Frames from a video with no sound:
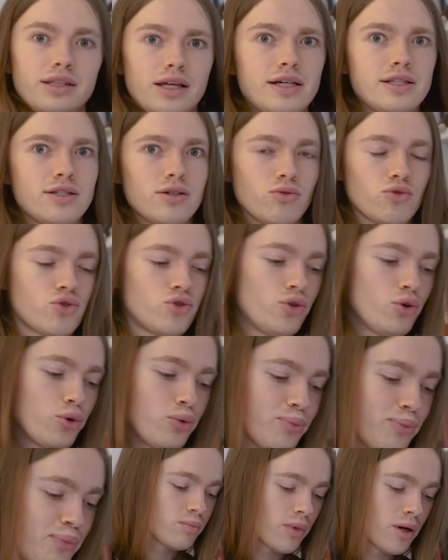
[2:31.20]
That's so
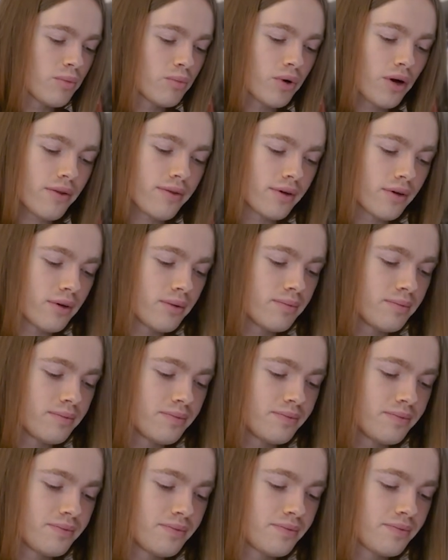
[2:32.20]
true. My brother
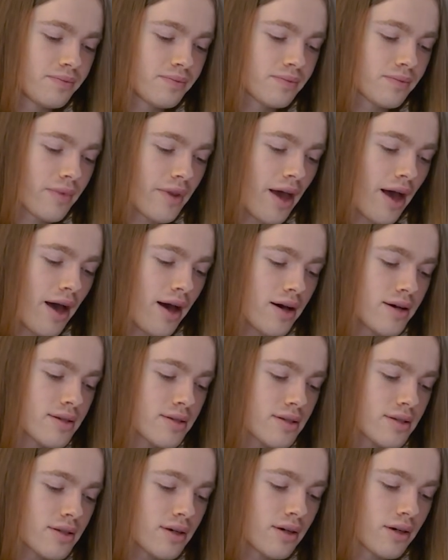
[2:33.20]

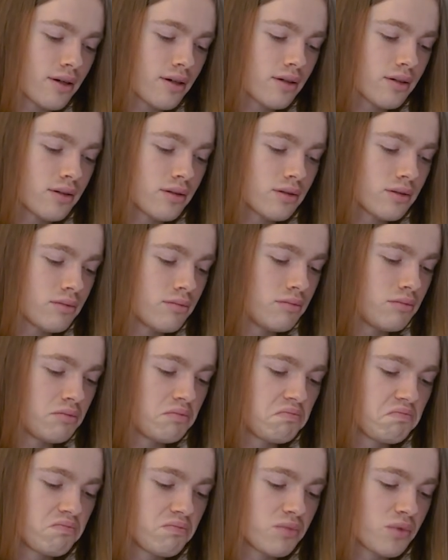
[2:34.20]
has a
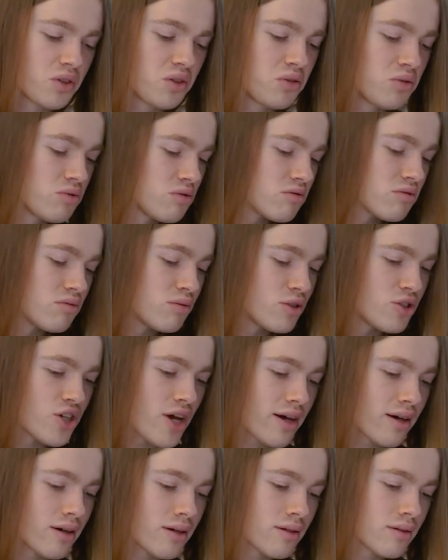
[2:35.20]
good
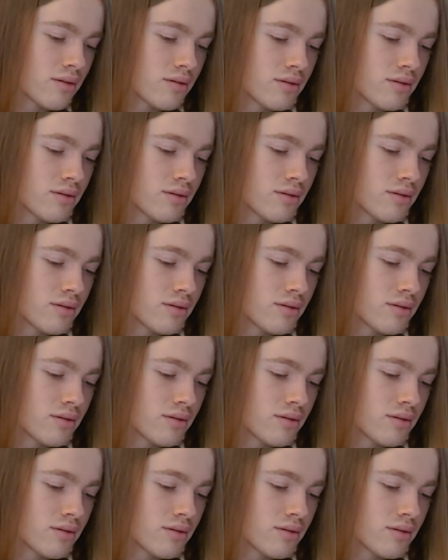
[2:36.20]
jacket.